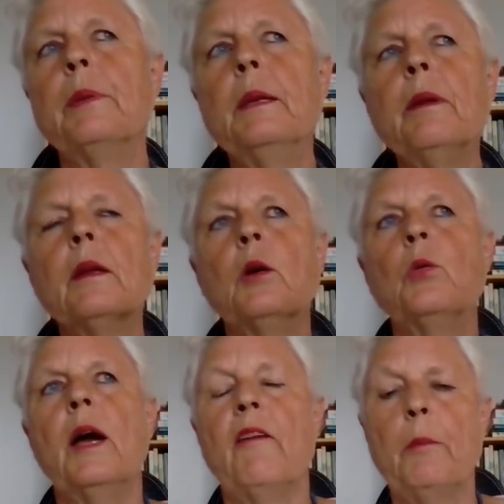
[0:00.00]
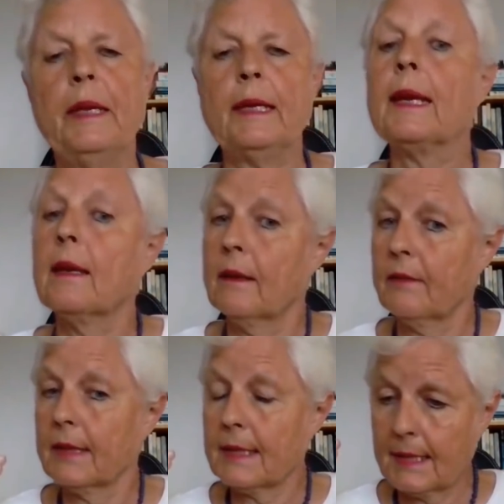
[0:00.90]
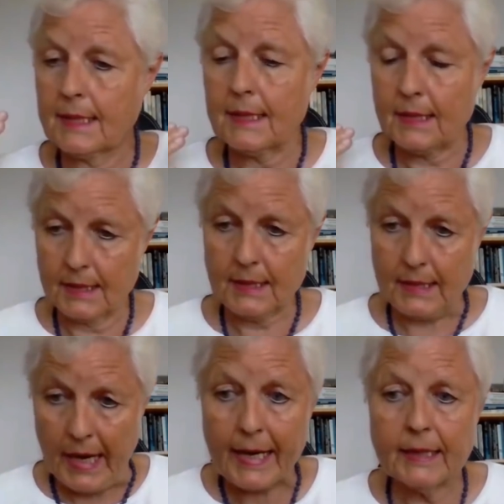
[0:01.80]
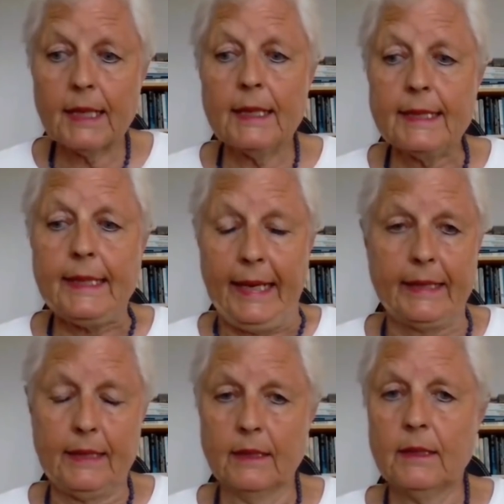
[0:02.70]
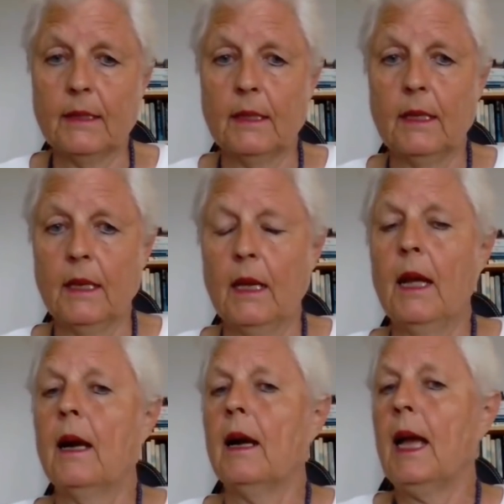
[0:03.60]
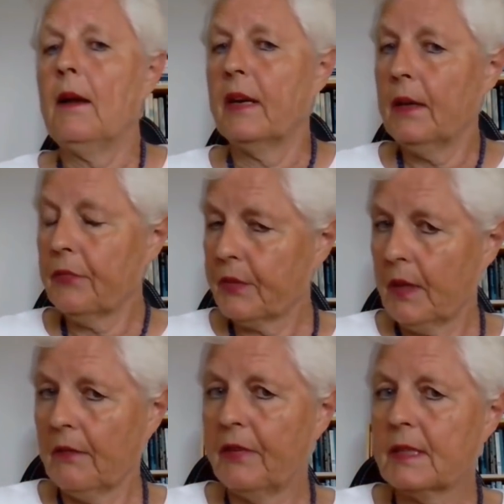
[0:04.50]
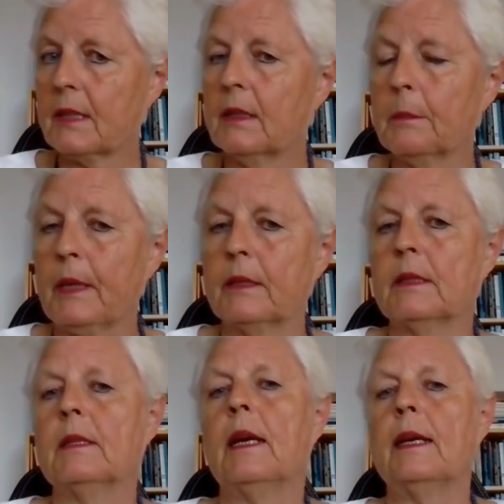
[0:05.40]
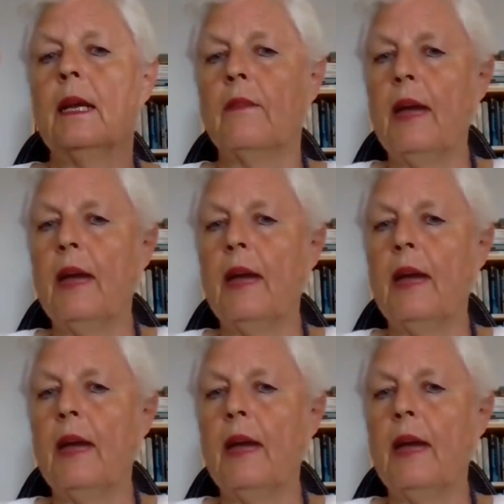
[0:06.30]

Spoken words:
people who have been technically dead have left their physical body and